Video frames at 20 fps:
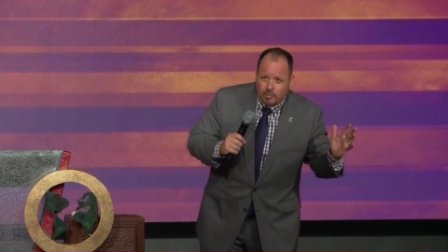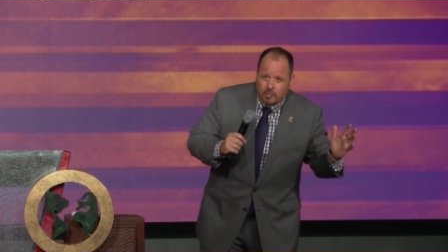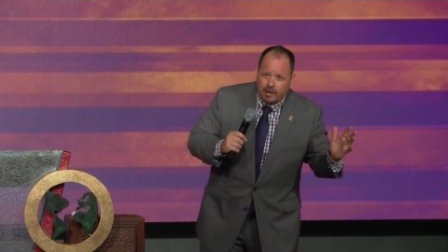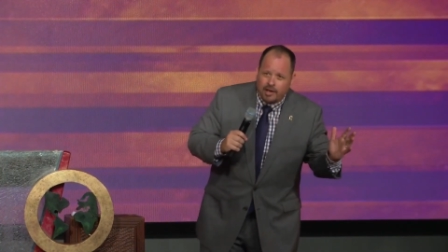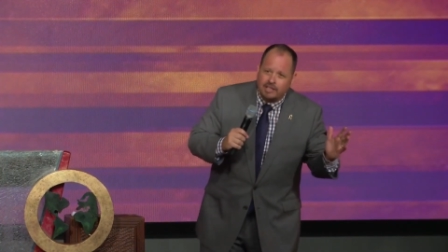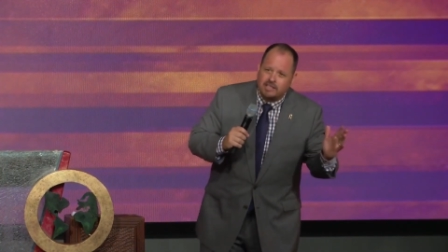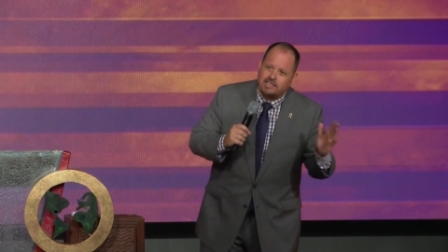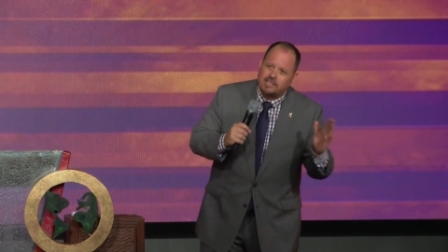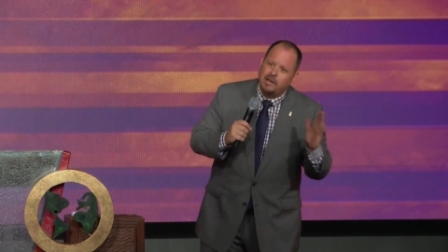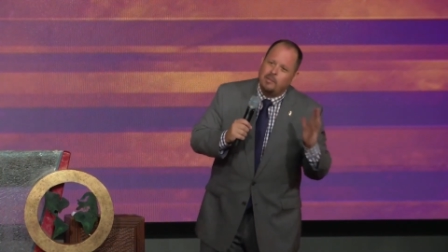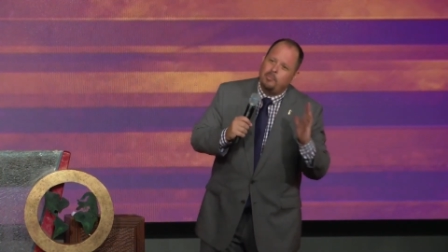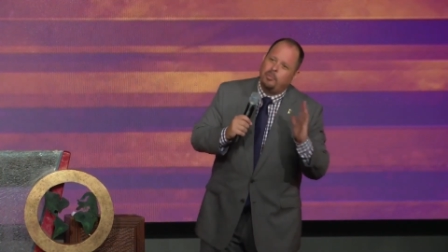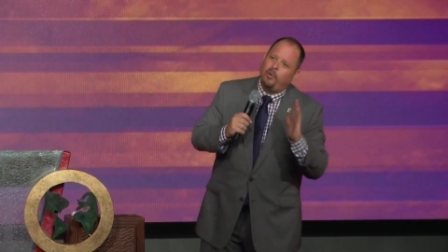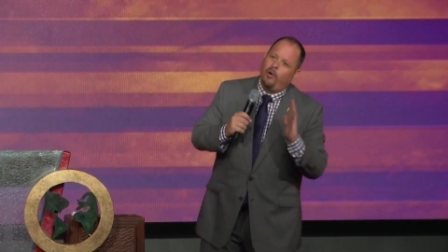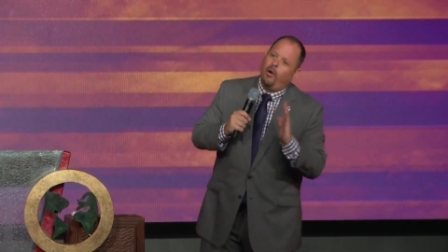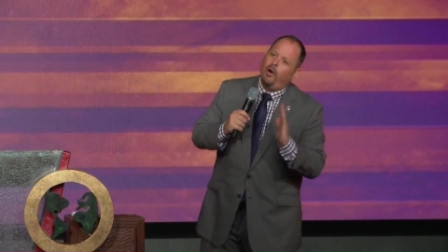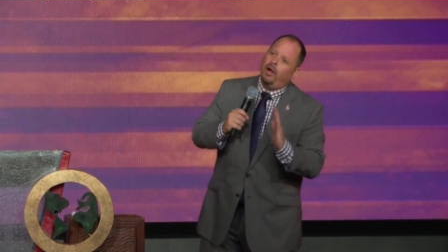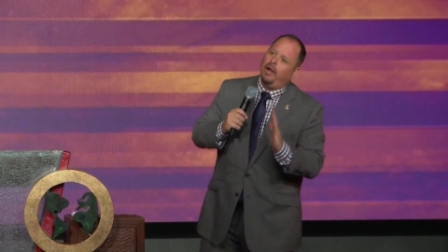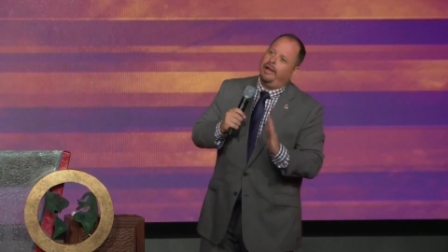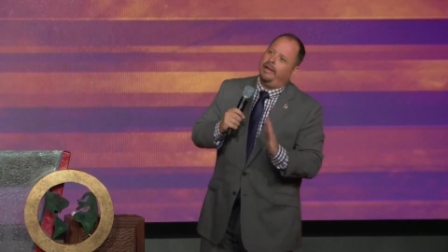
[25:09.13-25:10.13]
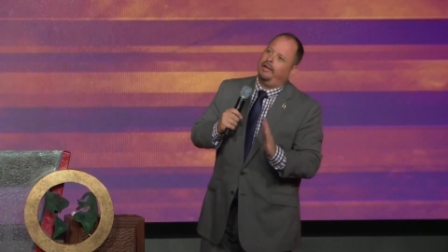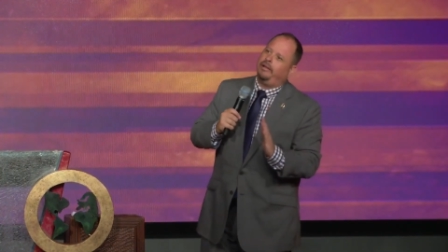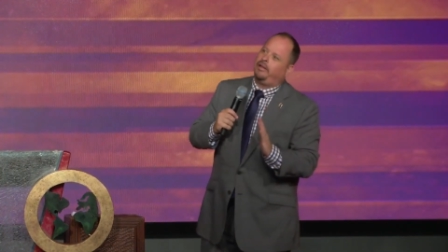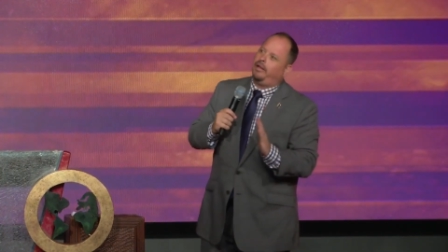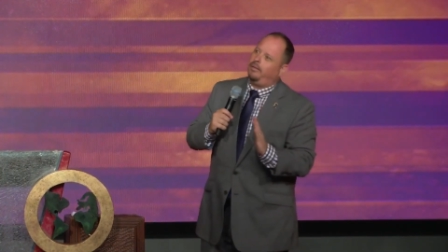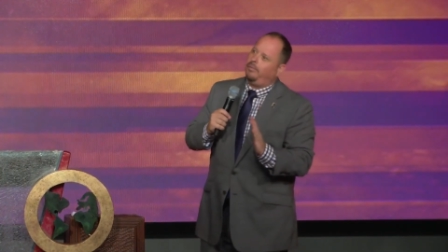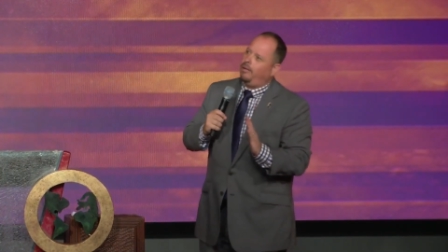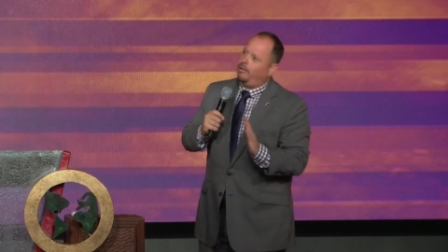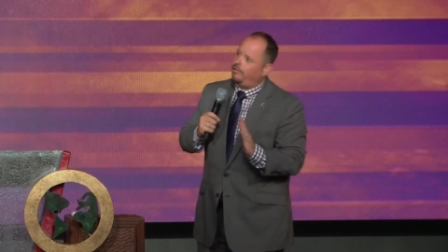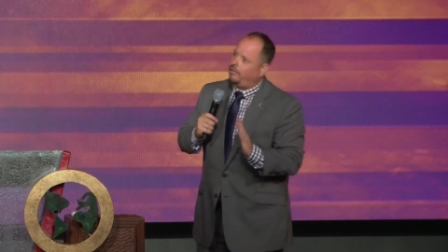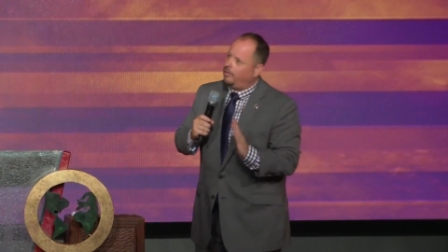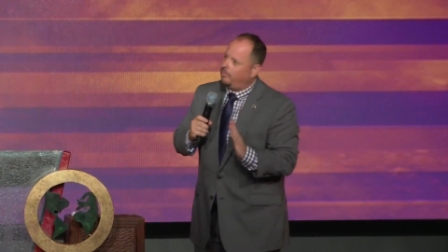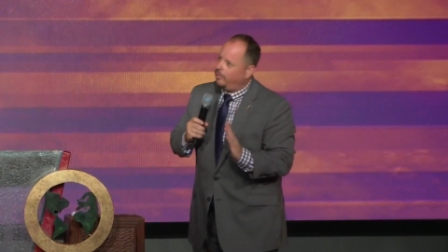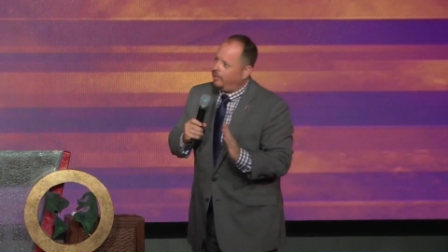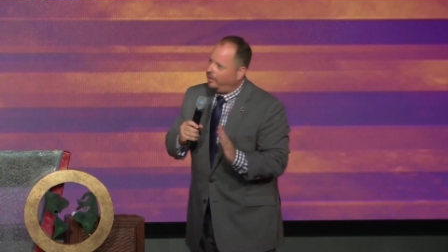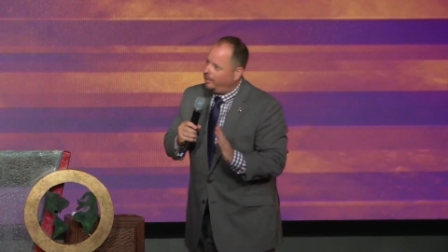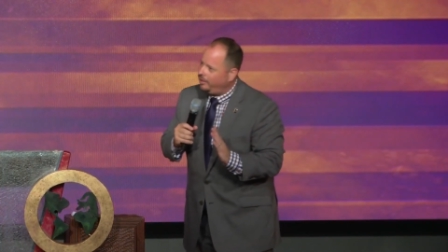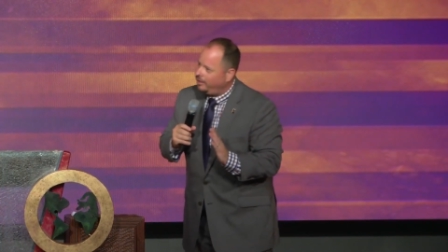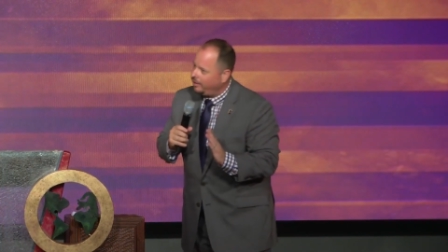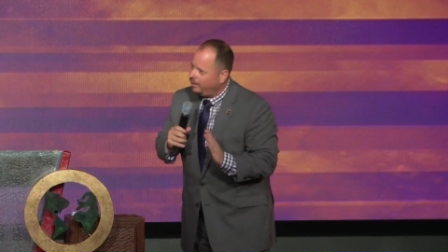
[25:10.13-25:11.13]
But at some point, come on,
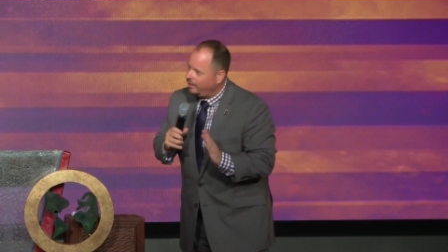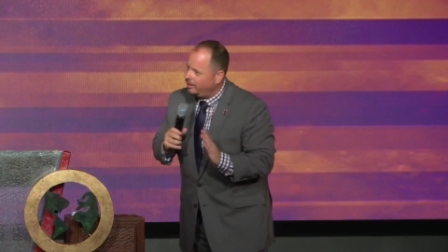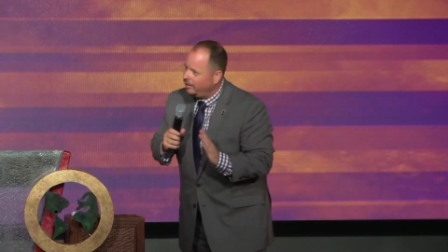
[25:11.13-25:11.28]
somebody.